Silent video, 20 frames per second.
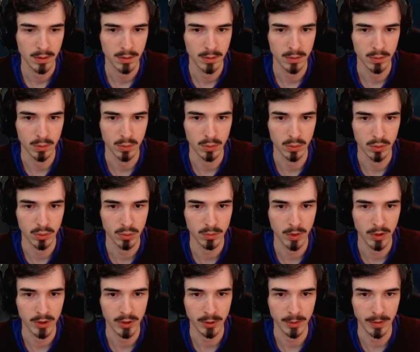Ooh,
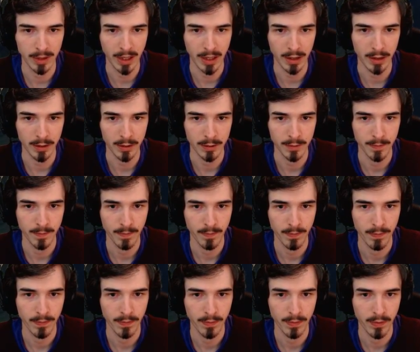almost stopped the Galio.
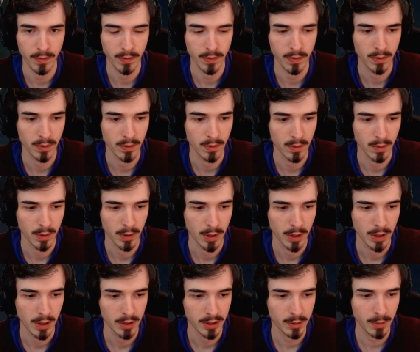
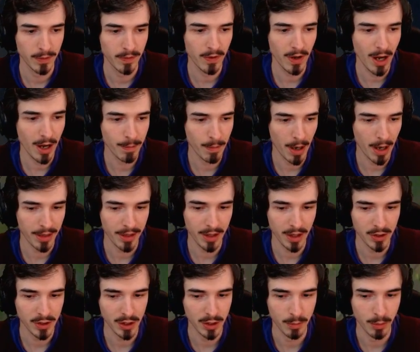To be fair, I think
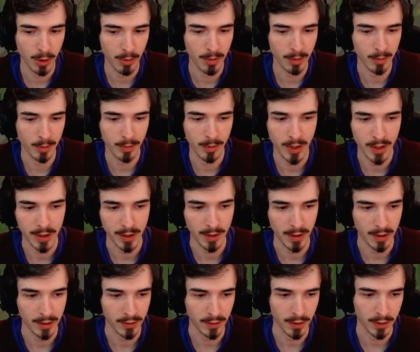I should have put a bit more pressure
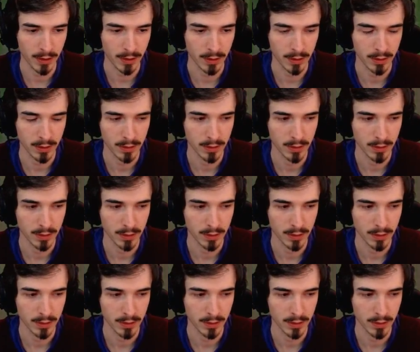there, trying